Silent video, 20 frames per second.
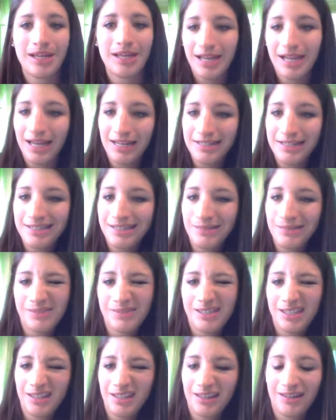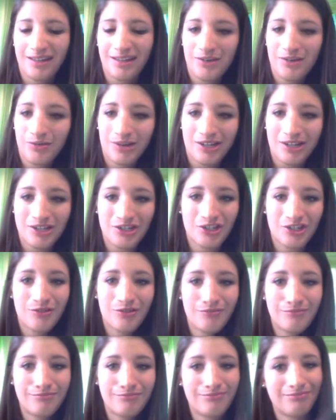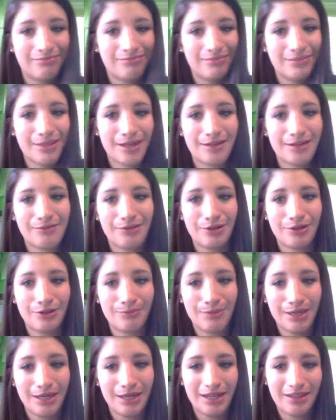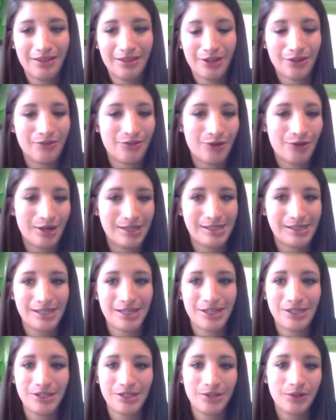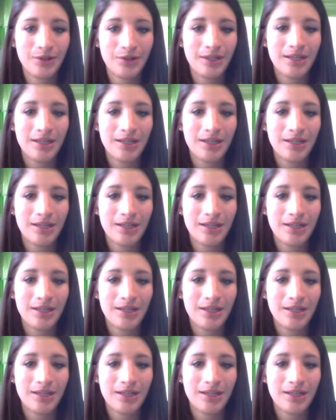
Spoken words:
it kind of seems silly to question that it could be anything crazy to do.